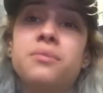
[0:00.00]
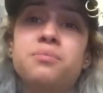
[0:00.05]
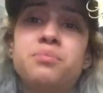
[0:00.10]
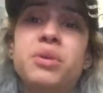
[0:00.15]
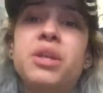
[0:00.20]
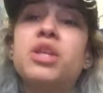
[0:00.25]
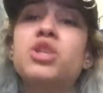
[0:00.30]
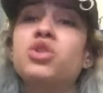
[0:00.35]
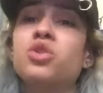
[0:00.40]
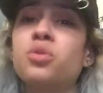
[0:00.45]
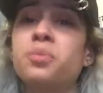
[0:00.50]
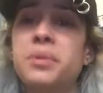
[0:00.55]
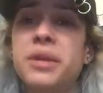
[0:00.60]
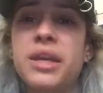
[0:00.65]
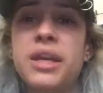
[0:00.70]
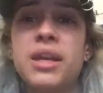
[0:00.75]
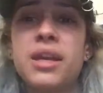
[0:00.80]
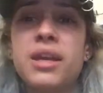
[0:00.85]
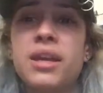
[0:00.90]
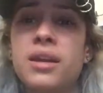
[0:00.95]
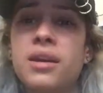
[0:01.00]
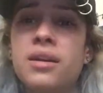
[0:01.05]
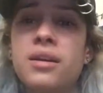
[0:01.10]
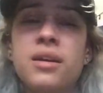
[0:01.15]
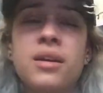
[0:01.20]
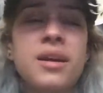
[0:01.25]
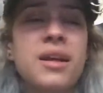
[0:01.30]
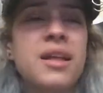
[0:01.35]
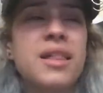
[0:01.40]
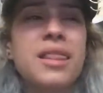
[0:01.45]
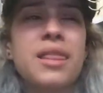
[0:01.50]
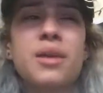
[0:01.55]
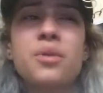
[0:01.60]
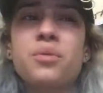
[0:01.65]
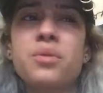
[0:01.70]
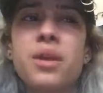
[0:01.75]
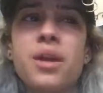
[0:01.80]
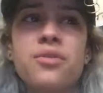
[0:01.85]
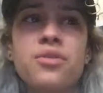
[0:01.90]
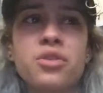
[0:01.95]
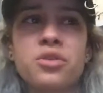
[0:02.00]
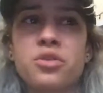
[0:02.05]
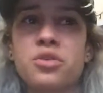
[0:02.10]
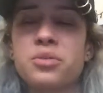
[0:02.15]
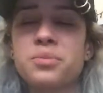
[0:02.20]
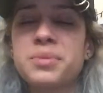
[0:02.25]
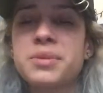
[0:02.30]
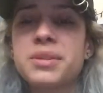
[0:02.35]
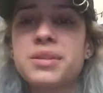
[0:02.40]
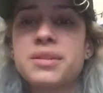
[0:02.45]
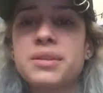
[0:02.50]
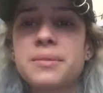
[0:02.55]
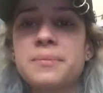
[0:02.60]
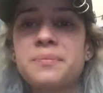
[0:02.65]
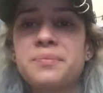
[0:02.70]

B2B, like whatever groups.